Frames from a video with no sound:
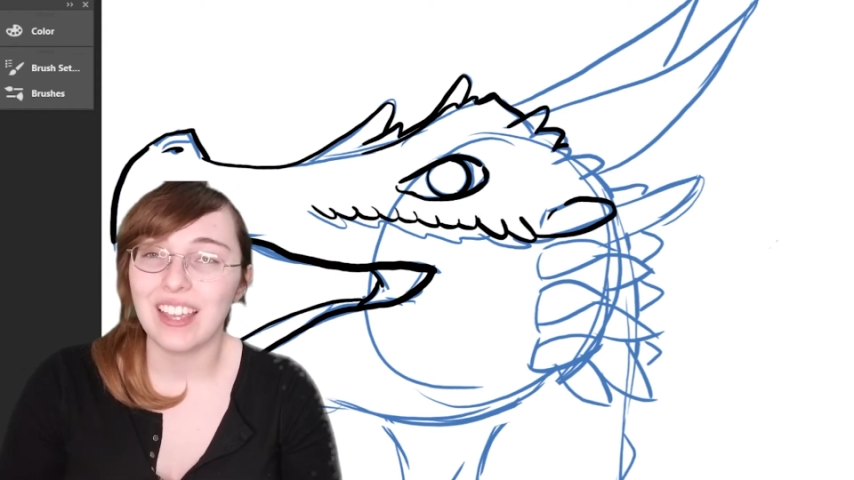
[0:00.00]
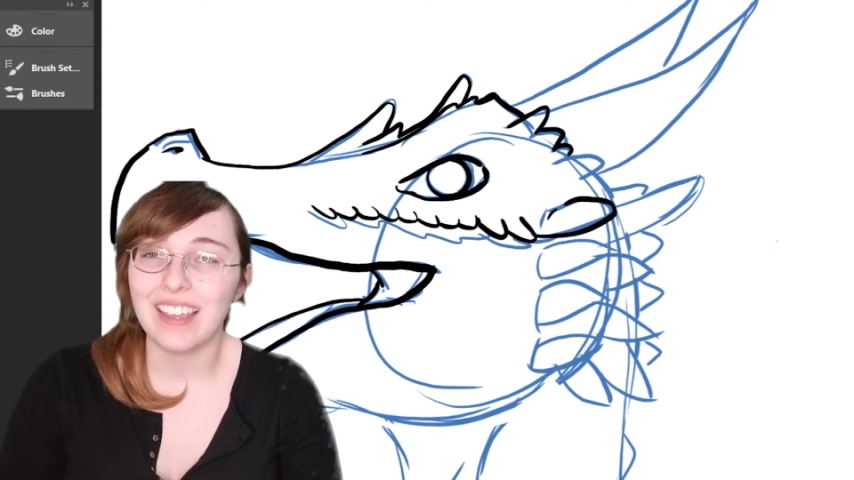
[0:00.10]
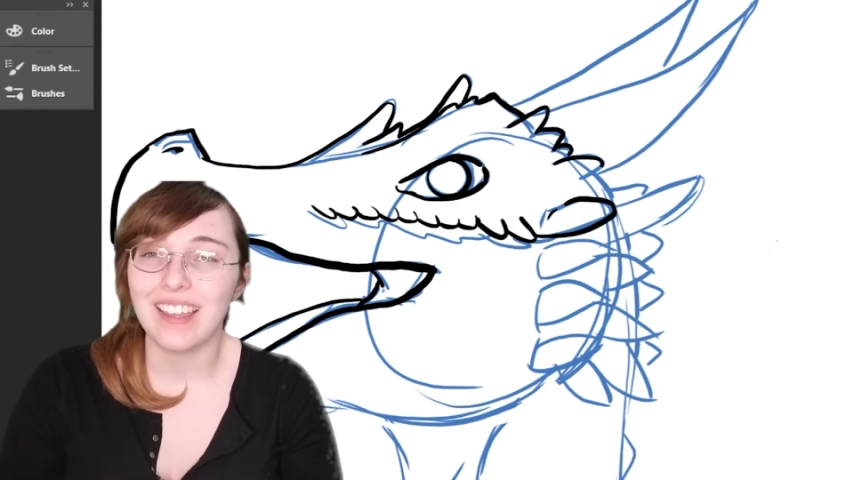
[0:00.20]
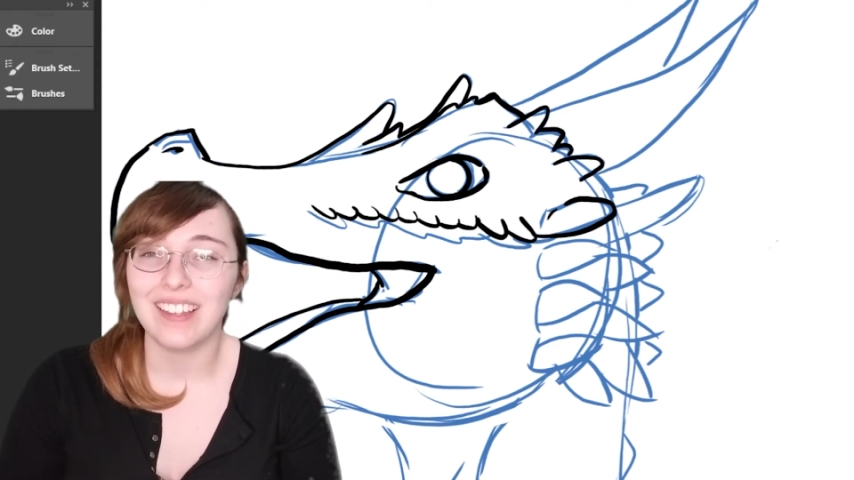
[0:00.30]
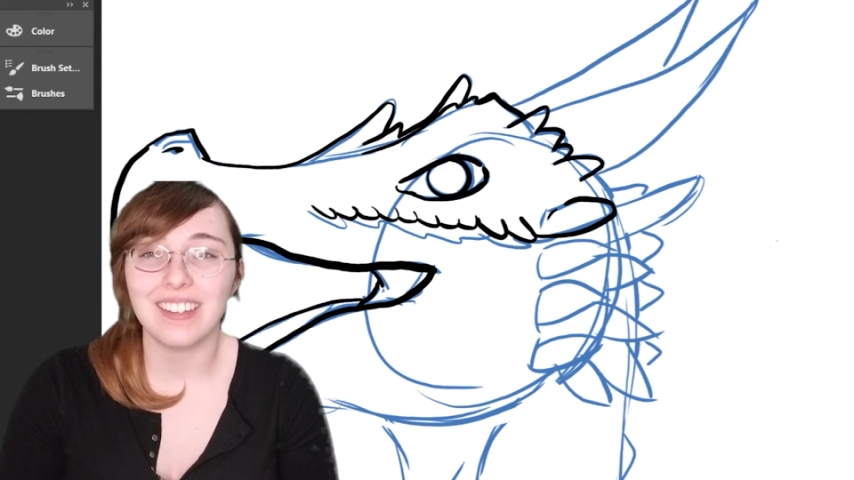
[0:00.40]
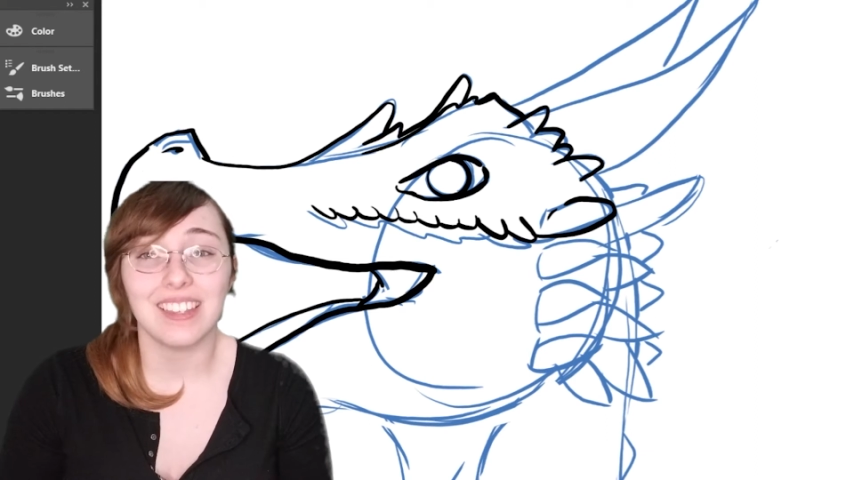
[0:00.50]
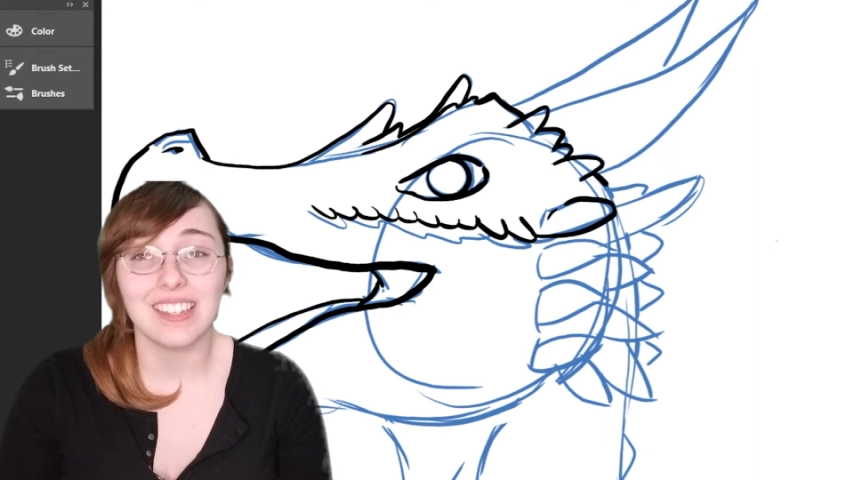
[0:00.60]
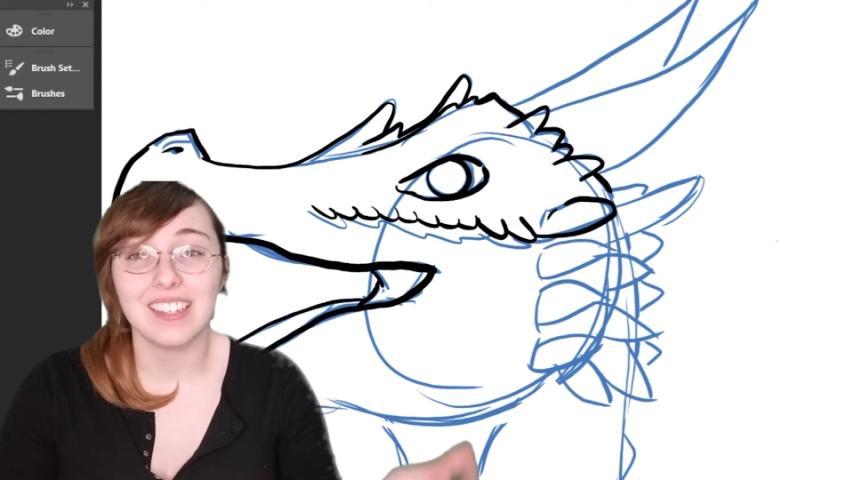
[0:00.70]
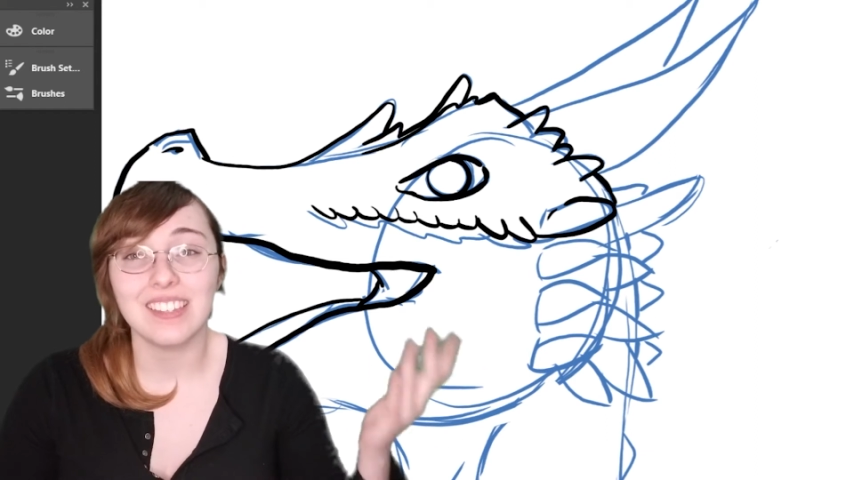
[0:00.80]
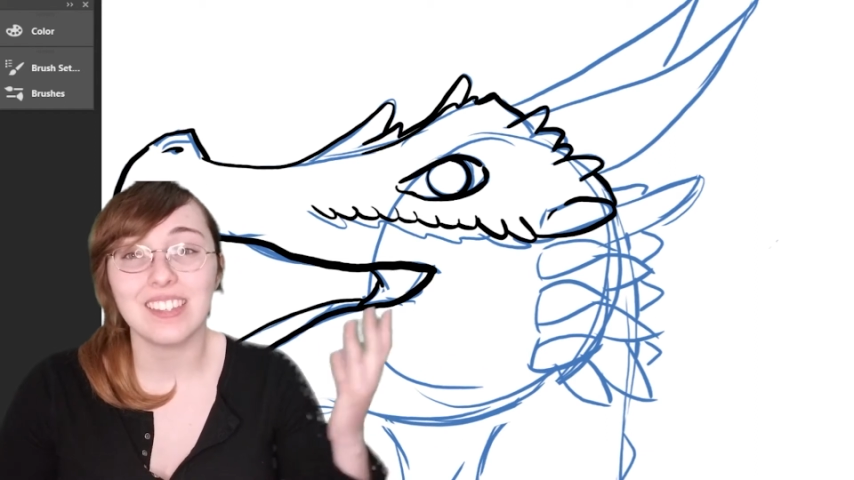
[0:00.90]
and
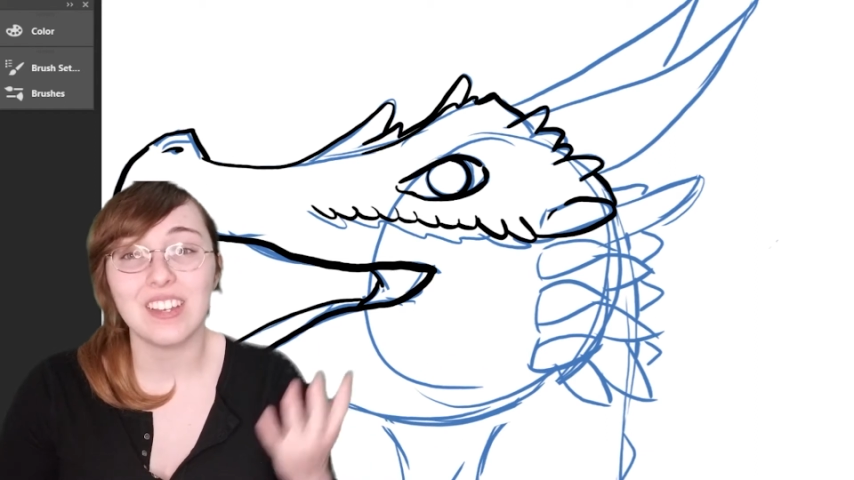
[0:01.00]
this is